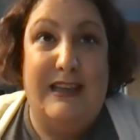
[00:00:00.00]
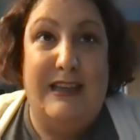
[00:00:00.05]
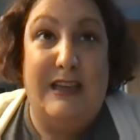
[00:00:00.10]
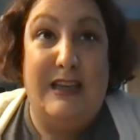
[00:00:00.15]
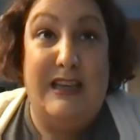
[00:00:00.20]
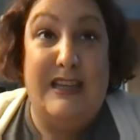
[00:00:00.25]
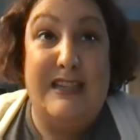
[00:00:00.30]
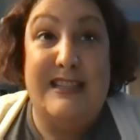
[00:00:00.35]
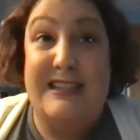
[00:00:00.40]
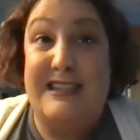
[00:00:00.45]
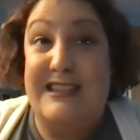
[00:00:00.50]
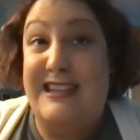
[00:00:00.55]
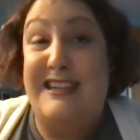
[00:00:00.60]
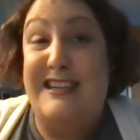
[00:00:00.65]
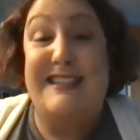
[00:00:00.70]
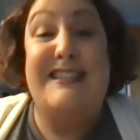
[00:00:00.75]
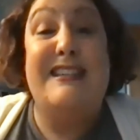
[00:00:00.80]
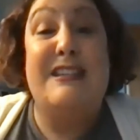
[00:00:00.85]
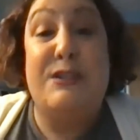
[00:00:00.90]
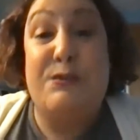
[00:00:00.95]
is
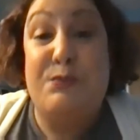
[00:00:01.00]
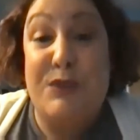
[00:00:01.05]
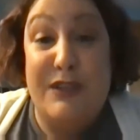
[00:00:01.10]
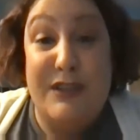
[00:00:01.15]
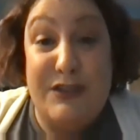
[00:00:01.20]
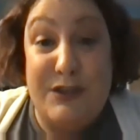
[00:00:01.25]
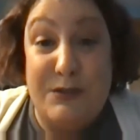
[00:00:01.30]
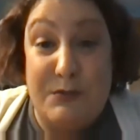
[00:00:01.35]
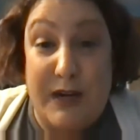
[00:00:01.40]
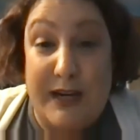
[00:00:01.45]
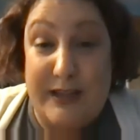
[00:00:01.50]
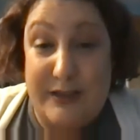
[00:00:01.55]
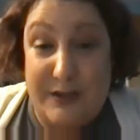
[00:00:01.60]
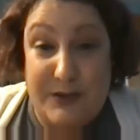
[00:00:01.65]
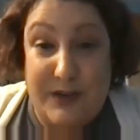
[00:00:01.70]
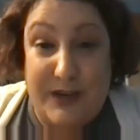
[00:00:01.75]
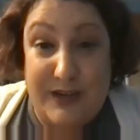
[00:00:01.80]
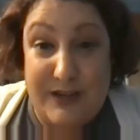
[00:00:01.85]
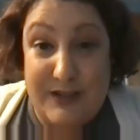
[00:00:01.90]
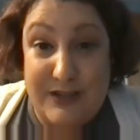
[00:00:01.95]
is this really the right
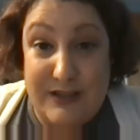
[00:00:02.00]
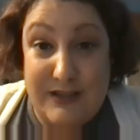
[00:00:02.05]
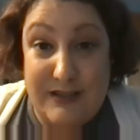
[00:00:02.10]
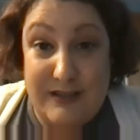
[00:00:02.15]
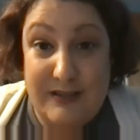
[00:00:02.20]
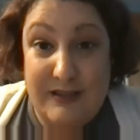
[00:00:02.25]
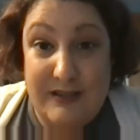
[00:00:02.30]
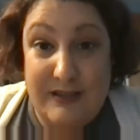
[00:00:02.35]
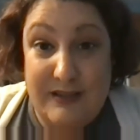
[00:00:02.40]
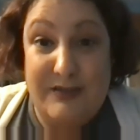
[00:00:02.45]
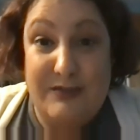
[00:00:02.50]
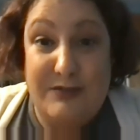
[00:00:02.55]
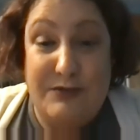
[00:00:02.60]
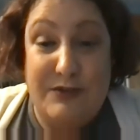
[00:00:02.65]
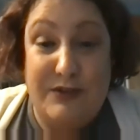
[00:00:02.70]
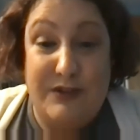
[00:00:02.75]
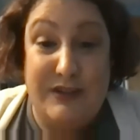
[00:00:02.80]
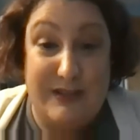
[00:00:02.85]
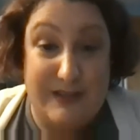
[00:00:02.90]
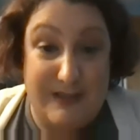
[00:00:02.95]
location
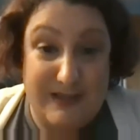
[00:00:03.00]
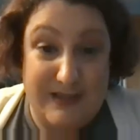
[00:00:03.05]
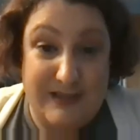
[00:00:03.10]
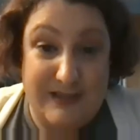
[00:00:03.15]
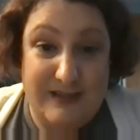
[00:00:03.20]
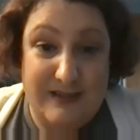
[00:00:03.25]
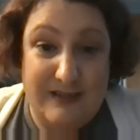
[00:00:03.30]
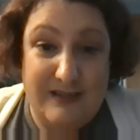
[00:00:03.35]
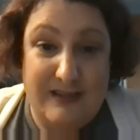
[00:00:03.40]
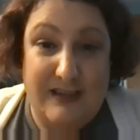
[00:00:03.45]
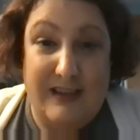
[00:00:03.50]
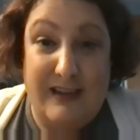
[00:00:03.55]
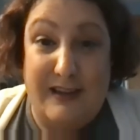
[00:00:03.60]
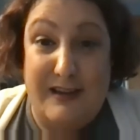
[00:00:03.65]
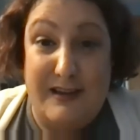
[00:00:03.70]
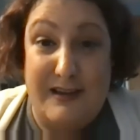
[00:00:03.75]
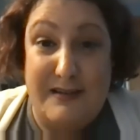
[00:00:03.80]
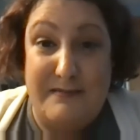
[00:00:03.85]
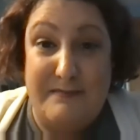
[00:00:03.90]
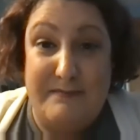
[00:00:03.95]
for this?
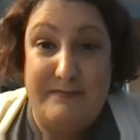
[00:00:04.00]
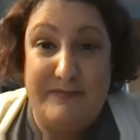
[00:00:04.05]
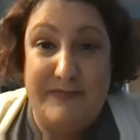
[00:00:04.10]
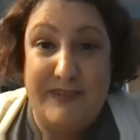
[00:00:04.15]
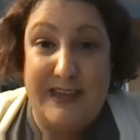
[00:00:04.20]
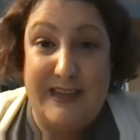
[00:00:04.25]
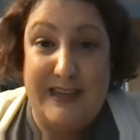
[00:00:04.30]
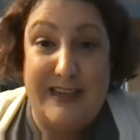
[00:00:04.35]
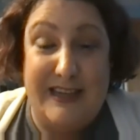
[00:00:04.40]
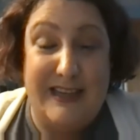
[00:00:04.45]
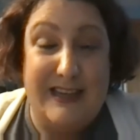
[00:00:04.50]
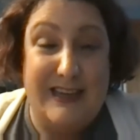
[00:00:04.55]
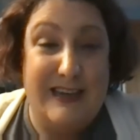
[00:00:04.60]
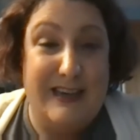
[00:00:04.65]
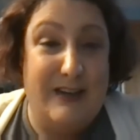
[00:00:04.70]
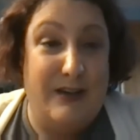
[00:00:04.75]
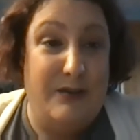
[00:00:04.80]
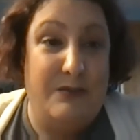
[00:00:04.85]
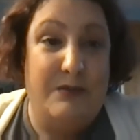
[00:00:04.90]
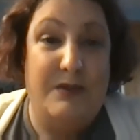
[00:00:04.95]
Um, and you
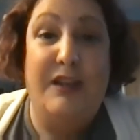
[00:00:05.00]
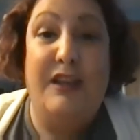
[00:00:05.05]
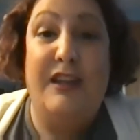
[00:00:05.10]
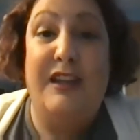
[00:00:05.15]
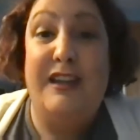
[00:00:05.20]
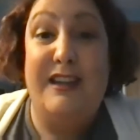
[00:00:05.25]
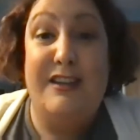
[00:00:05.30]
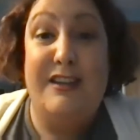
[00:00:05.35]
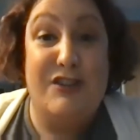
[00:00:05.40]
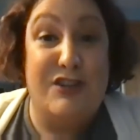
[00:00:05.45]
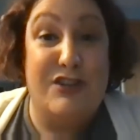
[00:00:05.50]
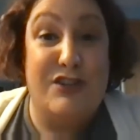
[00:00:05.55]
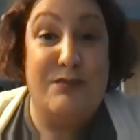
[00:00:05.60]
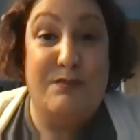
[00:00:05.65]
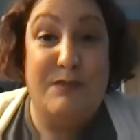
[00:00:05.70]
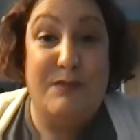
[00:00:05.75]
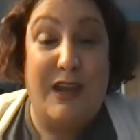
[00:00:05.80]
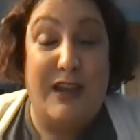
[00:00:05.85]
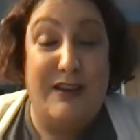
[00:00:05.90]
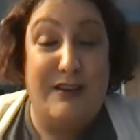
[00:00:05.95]
know, just
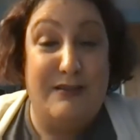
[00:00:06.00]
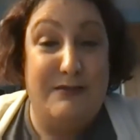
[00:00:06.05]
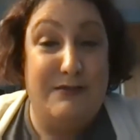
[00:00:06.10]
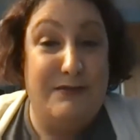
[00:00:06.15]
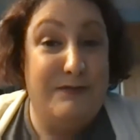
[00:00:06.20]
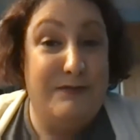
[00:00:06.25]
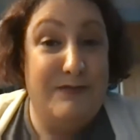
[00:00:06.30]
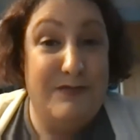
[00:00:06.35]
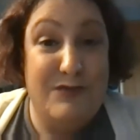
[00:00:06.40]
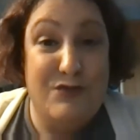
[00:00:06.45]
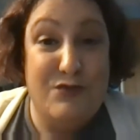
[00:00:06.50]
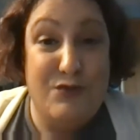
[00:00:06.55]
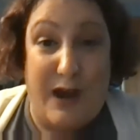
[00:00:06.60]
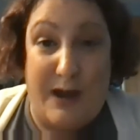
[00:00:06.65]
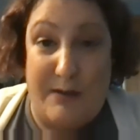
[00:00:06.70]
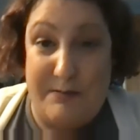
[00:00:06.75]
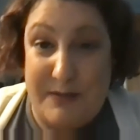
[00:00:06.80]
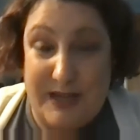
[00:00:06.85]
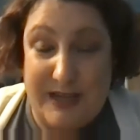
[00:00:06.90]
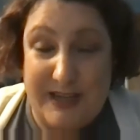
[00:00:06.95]
kind of
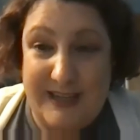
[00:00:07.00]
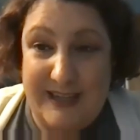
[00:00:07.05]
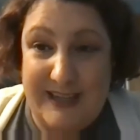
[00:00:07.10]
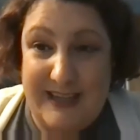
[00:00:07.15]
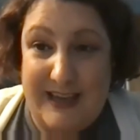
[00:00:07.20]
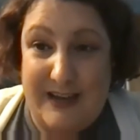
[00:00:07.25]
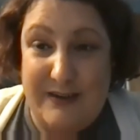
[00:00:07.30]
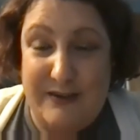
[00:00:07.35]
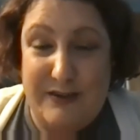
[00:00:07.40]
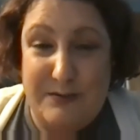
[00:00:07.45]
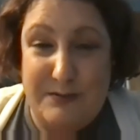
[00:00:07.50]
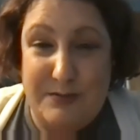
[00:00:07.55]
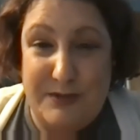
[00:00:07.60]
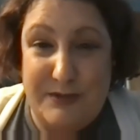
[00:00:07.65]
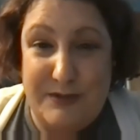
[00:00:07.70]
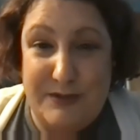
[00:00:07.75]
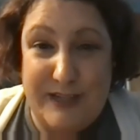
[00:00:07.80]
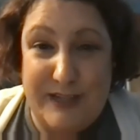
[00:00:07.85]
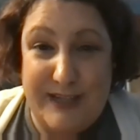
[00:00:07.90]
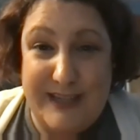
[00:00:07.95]
dropping it out of the
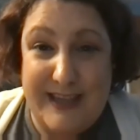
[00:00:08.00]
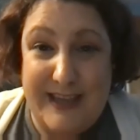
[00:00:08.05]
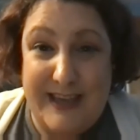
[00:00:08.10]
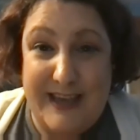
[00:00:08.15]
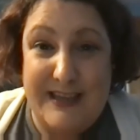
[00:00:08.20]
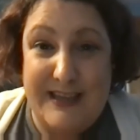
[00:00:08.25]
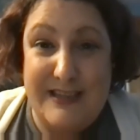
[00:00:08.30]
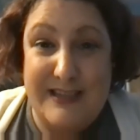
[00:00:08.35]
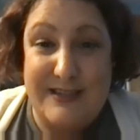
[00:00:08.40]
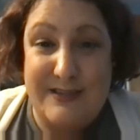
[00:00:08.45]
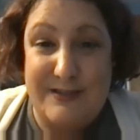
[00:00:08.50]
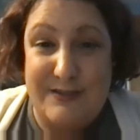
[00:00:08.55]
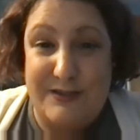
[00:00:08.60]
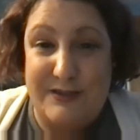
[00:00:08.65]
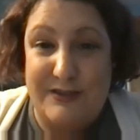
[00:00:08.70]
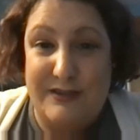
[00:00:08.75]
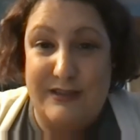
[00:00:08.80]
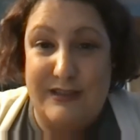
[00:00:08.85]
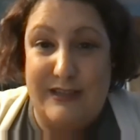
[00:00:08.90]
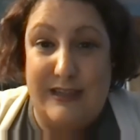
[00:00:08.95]
blue like that is
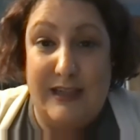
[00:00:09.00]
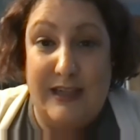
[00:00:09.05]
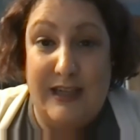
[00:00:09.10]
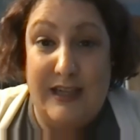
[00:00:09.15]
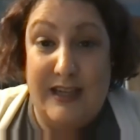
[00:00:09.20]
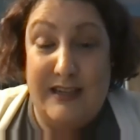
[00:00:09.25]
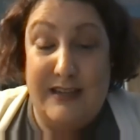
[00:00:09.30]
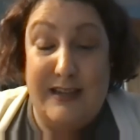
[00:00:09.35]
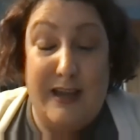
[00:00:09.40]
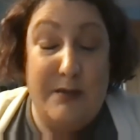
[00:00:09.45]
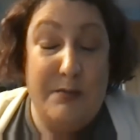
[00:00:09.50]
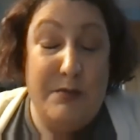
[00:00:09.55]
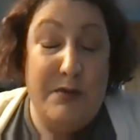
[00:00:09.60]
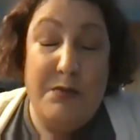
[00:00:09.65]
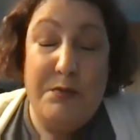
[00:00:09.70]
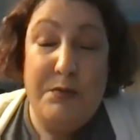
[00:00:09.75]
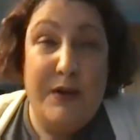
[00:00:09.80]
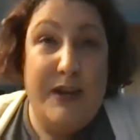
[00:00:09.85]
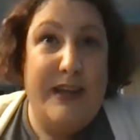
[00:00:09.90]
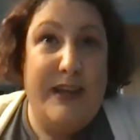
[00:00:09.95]
certainly not
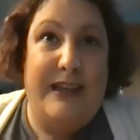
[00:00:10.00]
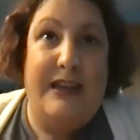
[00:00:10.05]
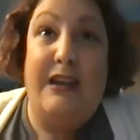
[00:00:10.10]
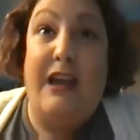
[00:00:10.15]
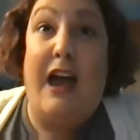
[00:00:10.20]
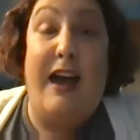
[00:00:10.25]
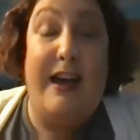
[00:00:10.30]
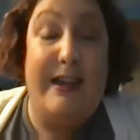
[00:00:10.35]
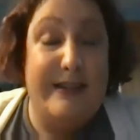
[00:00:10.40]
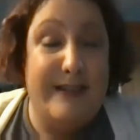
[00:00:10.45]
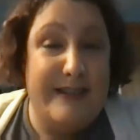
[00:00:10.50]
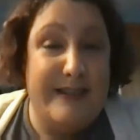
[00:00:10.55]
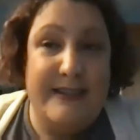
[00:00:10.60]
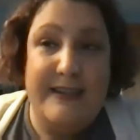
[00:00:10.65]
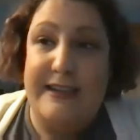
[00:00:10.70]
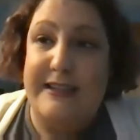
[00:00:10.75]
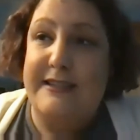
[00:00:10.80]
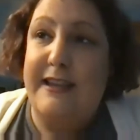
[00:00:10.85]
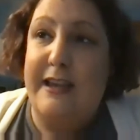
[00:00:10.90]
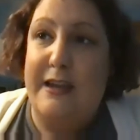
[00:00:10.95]
appropriate. And honestly,
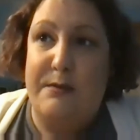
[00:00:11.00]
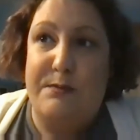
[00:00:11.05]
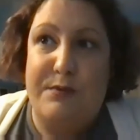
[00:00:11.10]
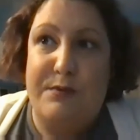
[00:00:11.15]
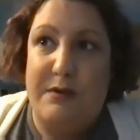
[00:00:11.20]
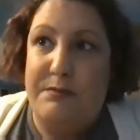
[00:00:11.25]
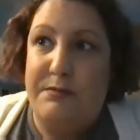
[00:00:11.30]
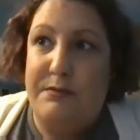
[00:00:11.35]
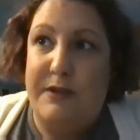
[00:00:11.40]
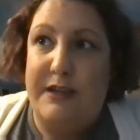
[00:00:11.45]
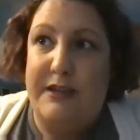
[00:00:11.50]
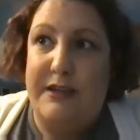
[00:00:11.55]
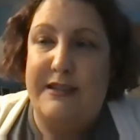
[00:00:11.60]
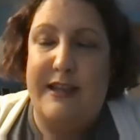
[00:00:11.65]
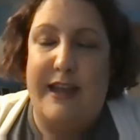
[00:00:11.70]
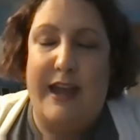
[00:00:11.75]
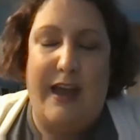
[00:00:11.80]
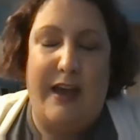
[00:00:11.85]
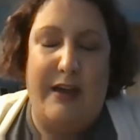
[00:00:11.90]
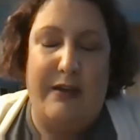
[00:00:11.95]
it's not appropriate to
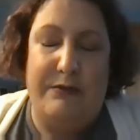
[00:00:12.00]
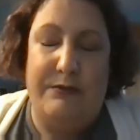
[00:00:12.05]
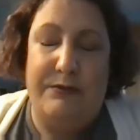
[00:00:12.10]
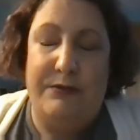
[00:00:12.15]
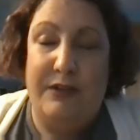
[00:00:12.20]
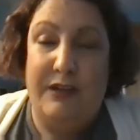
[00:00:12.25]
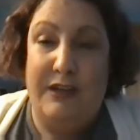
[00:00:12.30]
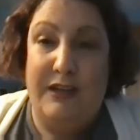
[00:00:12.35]
have